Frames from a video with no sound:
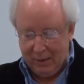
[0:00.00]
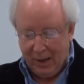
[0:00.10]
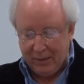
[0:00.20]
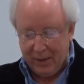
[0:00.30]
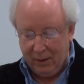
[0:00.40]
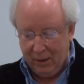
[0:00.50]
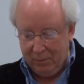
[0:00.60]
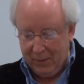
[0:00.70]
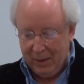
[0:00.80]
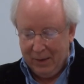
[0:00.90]
I tell
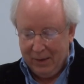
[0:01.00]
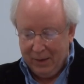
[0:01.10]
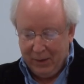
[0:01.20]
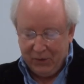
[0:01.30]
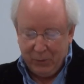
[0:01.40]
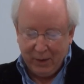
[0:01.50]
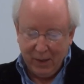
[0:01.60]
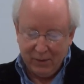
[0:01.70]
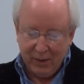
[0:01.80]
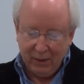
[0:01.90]
him, "It is
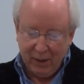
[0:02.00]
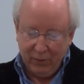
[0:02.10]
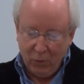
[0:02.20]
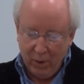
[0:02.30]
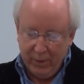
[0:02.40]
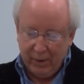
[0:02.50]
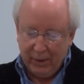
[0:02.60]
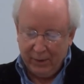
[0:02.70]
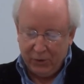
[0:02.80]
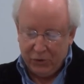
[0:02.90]
because I love a woman
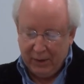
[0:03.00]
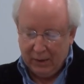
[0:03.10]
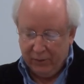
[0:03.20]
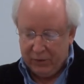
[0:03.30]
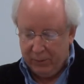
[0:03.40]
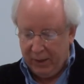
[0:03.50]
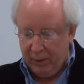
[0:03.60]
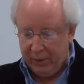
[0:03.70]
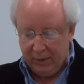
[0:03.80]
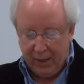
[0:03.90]
and that she loves me,
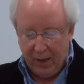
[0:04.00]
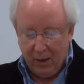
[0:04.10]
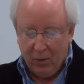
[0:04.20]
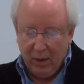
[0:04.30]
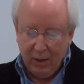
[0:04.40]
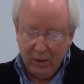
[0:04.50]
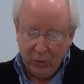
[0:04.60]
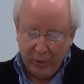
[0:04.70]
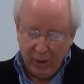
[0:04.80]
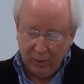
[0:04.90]
but now
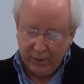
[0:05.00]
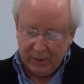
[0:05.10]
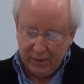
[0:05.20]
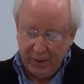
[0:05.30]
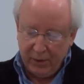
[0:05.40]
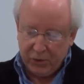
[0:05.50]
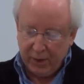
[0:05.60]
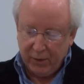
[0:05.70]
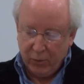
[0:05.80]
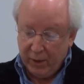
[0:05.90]
we only see each
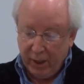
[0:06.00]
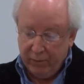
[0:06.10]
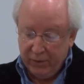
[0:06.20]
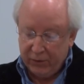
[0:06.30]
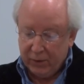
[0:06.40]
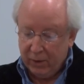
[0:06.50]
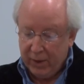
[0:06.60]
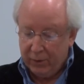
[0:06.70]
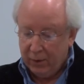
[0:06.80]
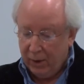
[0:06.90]
other when I visit her
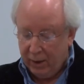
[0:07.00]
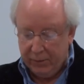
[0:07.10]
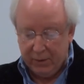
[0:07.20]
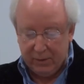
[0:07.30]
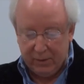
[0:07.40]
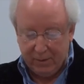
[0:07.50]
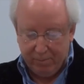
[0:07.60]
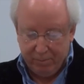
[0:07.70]
at her office."